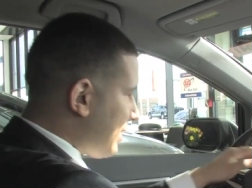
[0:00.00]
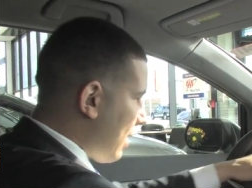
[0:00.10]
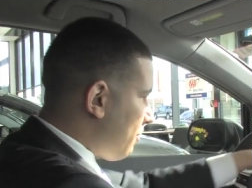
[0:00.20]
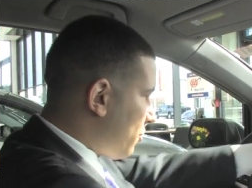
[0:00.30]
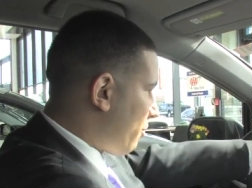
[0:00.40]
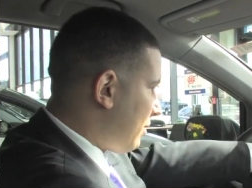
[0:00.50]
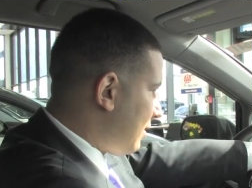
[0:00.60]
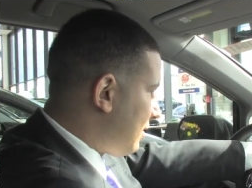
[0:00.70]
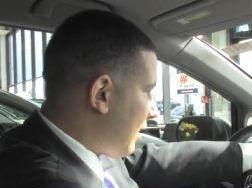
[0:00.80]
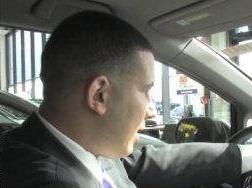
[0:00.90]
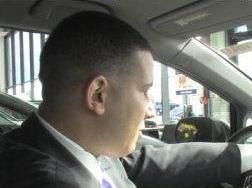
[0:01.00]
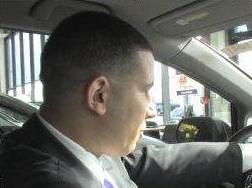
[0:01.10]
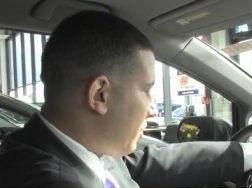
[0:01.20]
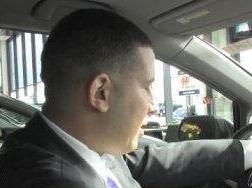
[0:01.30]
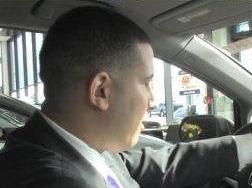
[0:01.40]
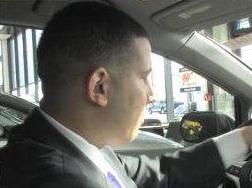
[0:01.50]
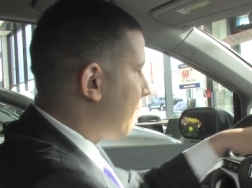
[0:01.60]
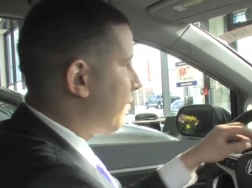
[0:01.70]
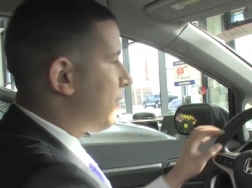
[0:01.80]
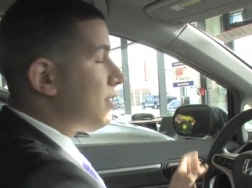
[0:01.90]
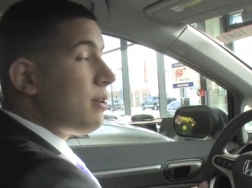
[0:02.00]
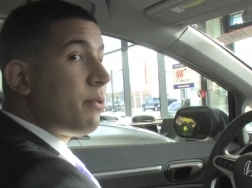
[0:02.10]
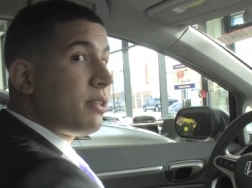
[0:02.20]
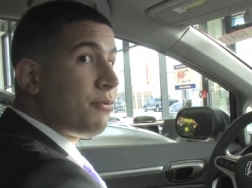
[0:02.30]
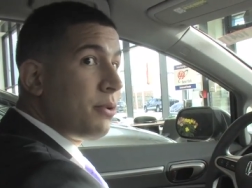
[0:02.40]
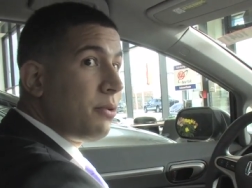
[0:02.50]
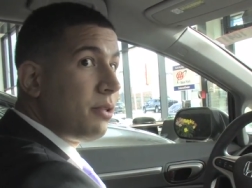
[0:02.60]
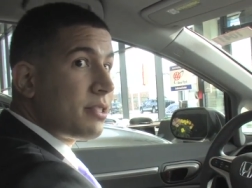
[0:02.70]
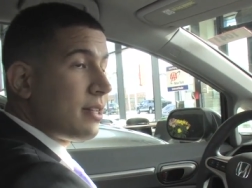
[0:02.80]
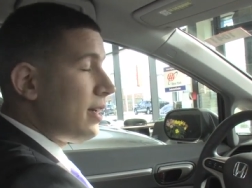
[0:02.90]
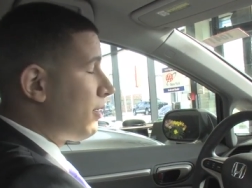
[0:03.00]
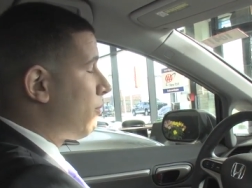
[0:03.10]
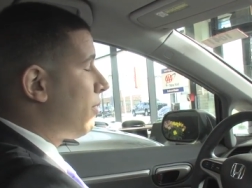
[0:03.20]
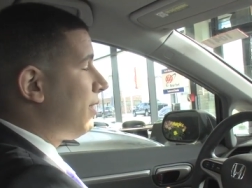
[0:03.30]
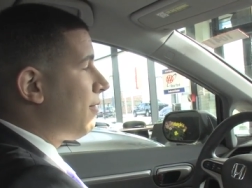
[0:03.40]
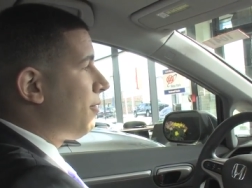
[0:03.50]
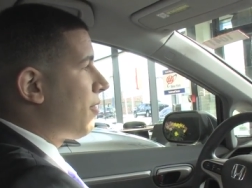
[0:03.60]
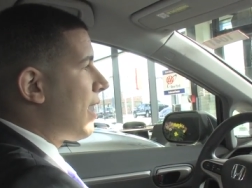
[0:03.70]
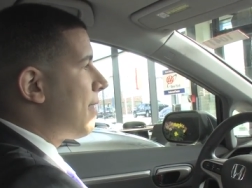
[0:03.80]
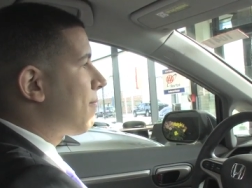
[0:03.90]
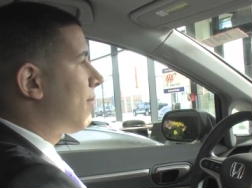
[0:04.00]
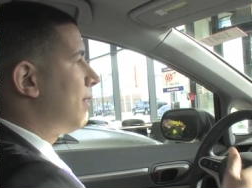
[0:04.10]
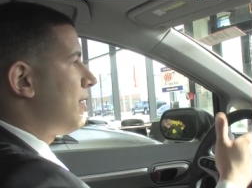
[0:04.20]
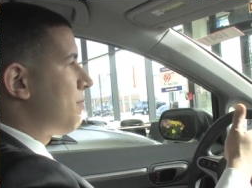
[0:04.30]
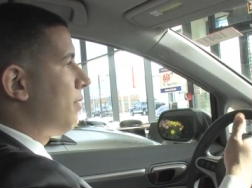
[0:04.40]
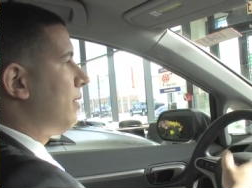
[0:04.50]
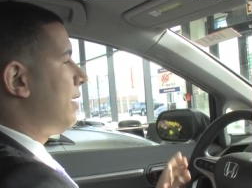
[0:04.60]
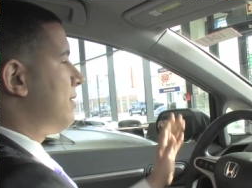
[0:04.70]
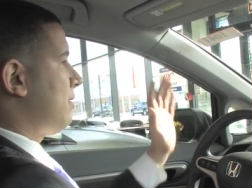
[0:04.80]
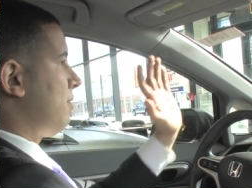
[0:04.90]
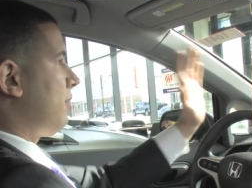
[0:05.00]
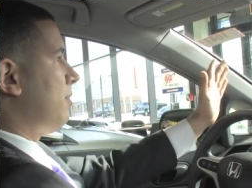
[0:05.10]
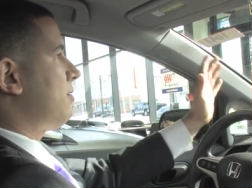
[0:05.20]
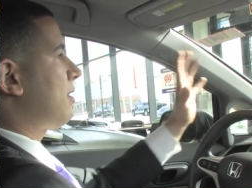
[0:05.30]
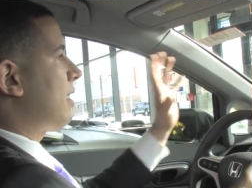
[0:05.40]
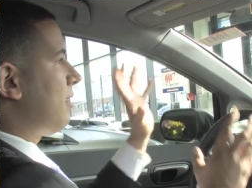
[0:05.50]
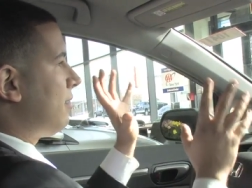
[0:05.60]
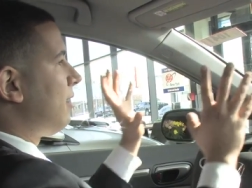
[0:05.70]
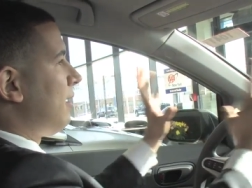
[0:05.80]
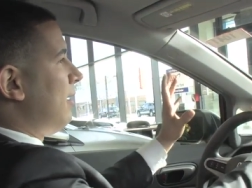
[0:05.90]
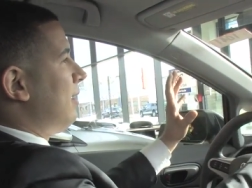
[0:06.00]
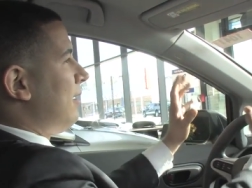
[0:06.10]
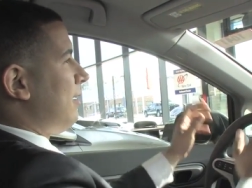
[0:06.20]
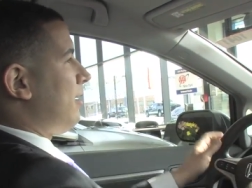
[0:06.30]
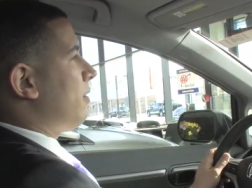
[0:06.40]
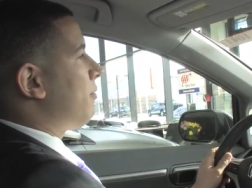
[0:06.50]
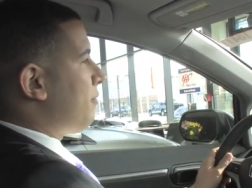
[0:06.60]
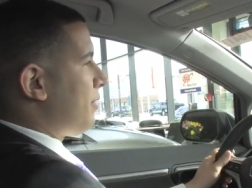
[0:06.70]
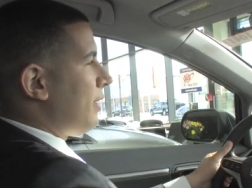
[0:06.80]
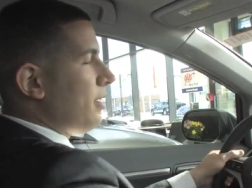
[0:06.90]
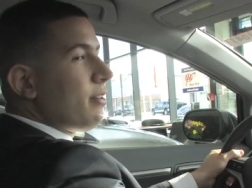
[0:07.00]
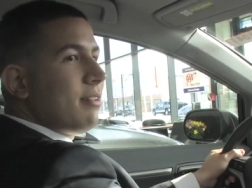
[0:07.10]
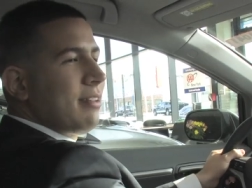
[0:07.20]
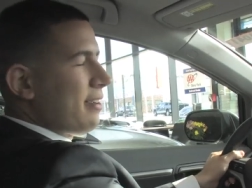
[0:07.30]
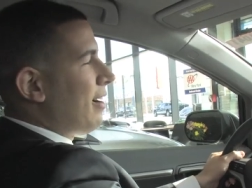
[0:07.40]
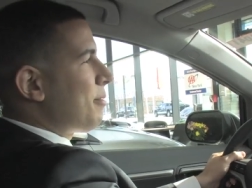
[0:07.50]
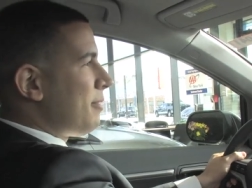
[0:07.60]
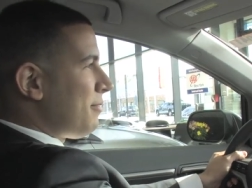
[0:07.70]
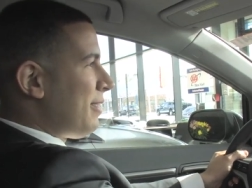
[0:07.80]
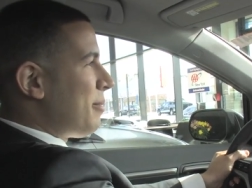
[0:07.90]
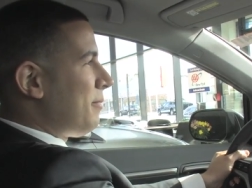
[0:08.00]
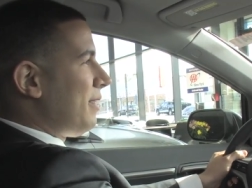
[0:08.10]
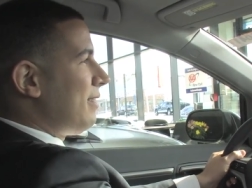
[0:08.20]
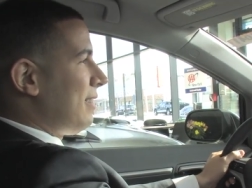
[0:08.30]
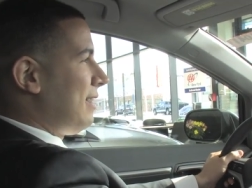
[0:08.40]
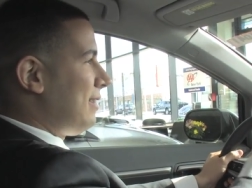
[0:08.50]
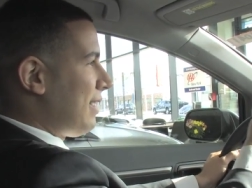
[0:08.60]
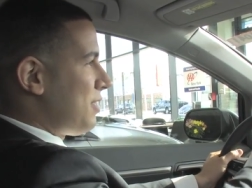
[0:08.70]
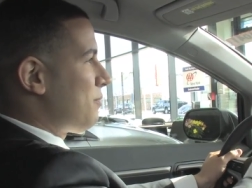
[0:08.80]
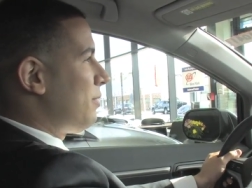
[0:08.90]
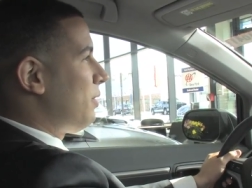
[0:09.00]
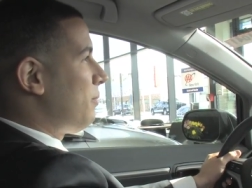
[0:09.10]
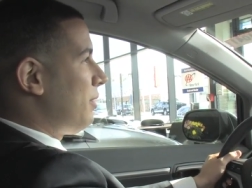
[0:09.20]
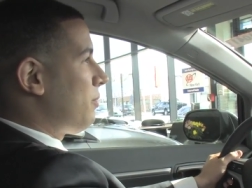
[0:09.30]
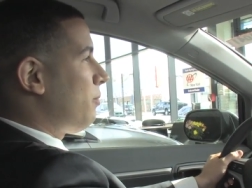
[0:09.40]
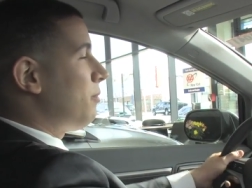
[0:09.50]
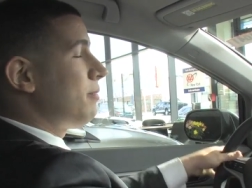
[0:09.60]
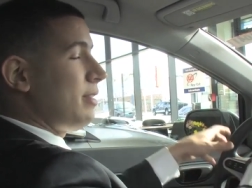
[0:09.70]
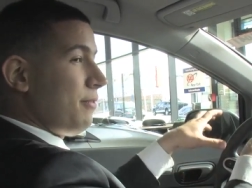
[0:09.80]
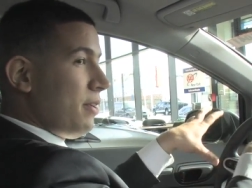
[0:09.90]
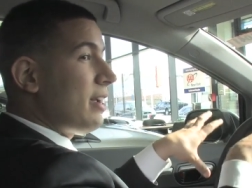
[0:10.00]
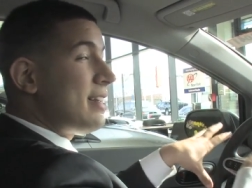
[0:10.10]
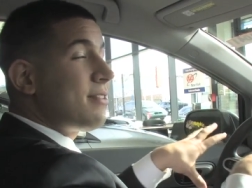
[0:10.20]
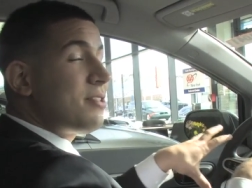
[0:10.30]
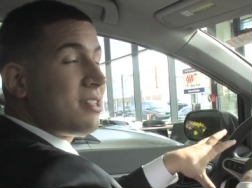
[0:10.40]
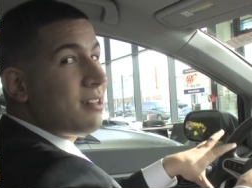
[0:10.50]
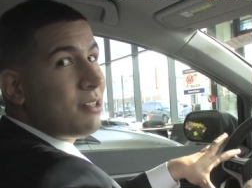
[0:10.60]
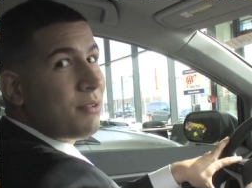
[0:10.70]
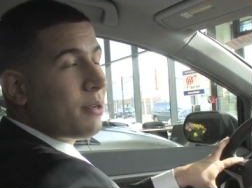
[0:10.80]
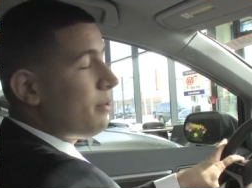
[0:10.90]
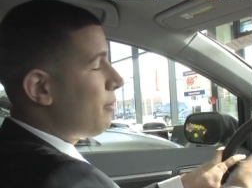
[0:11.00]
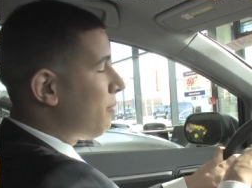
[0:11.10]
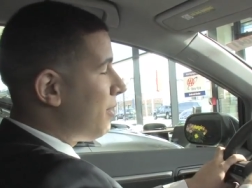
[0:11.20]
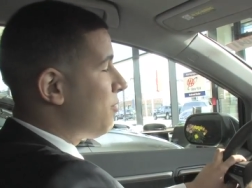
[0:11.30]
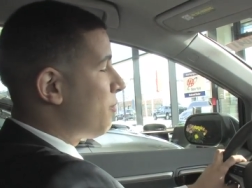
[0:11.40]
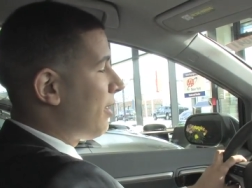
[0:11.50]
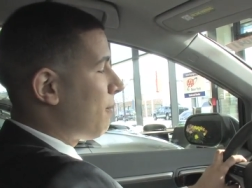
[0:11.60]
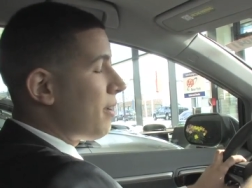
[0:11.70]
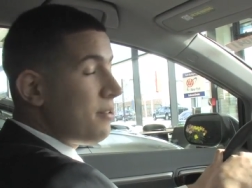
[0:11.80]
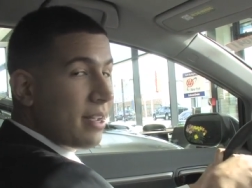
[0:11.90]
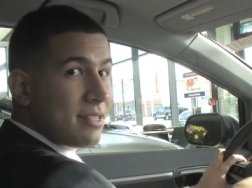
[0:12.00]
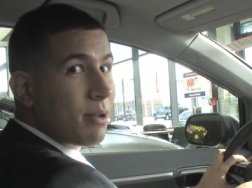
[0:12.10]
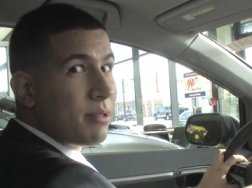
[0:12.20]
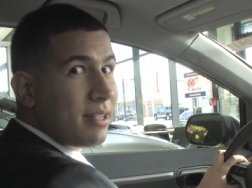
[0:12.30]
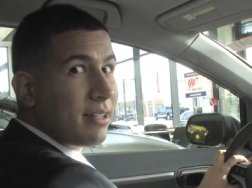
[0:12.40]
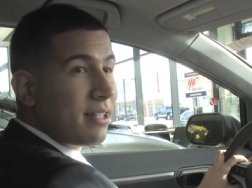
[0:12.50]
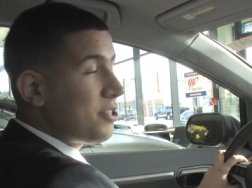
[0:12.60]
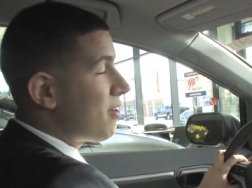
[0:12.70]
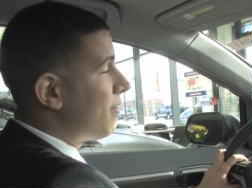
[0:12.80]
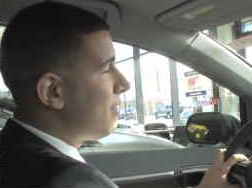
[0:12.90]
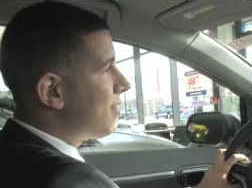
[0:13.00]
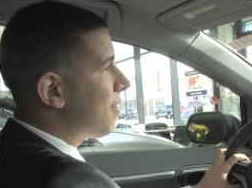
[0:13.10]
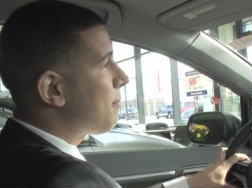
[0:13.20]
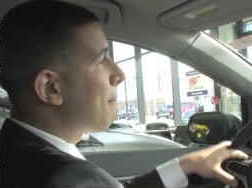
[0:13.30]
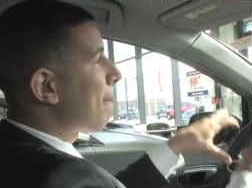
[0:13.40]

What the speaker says: down toward this gauge over here to see what the fuel looks like or what level you're at. And that's really nice. You could just kind of, you know, feel like you're in the cockpit of an airplane. And that's really, really cool. If you guys ever sit in this vehicle, I really do recommend you guys come and take a test drive on this thing.